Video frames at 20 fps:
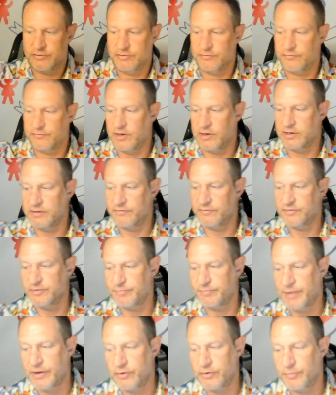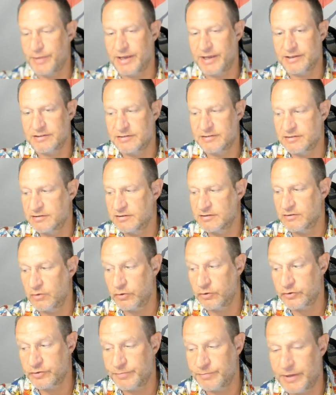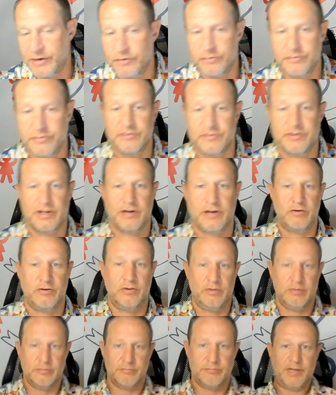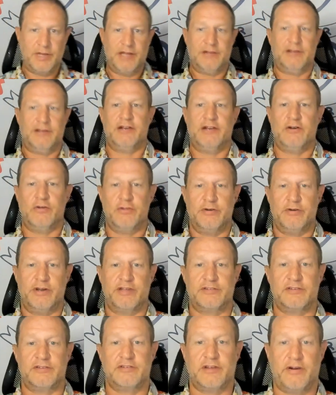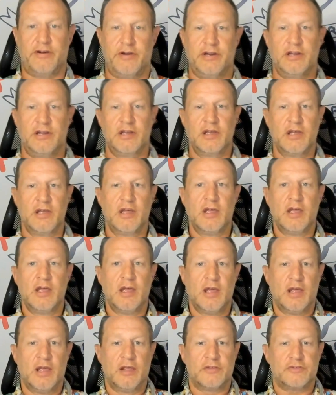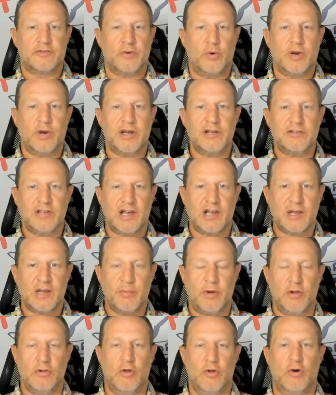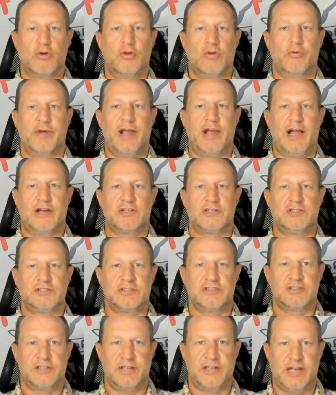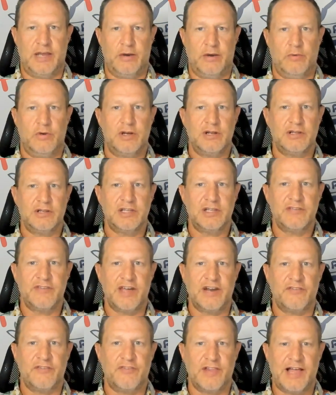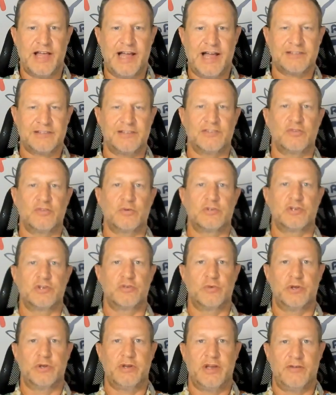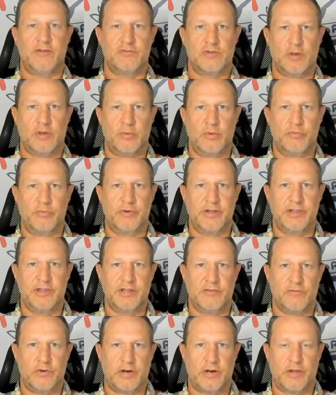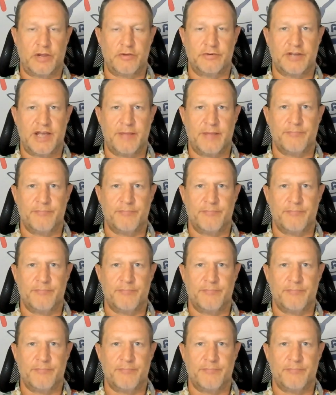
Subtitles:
fond of spider bites or spiders in general, but I know they're necessary. So we're going to talk about local reactions today. We're going to leave anaphylaxis, which is where you have trouble breathing, for another time.